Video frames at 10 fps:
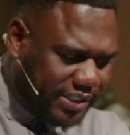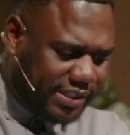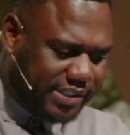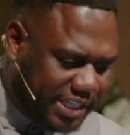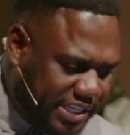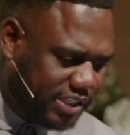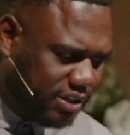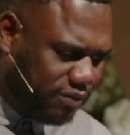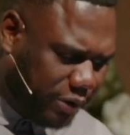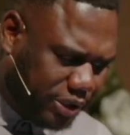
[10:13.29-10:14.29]
a season of
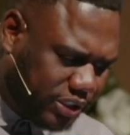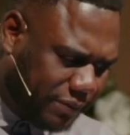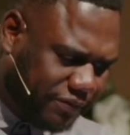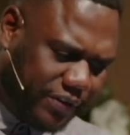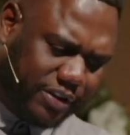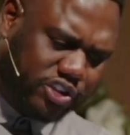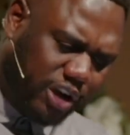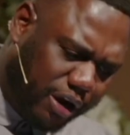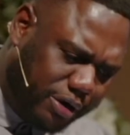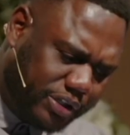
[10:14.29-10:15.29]
worship for the
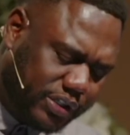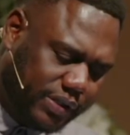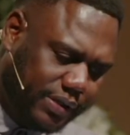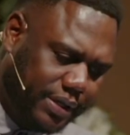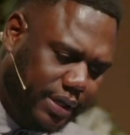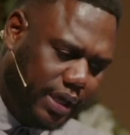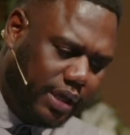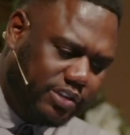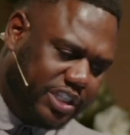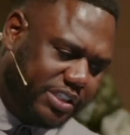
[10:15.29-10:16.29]
church.
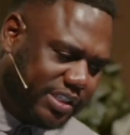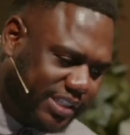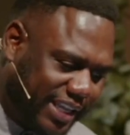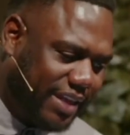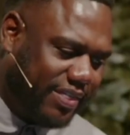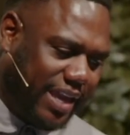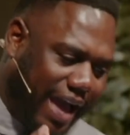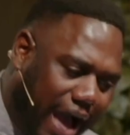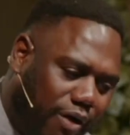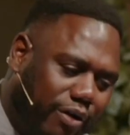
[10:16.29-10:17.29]
Jesus said, The
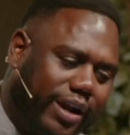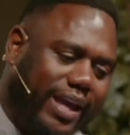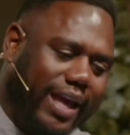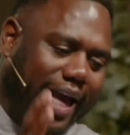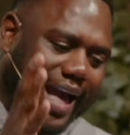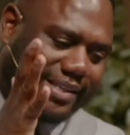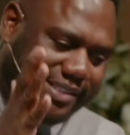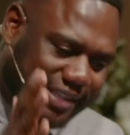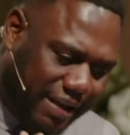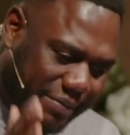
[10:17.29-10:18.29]
hour has come